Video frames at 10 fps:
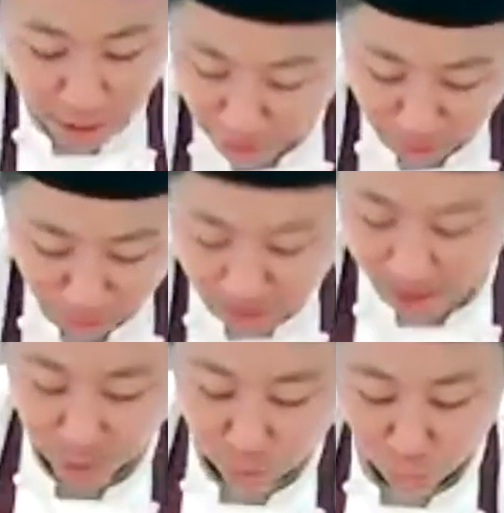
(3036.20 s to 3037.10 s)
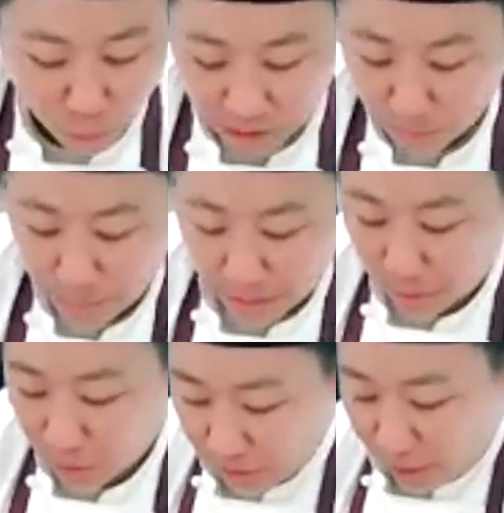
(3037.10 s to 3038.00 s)
no heavy rolling pin
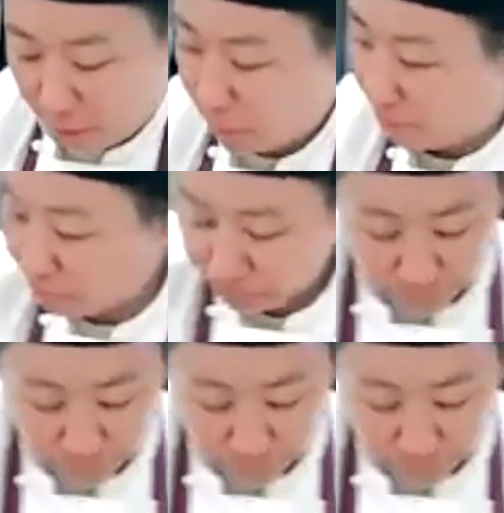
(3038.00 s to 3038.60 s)
or so,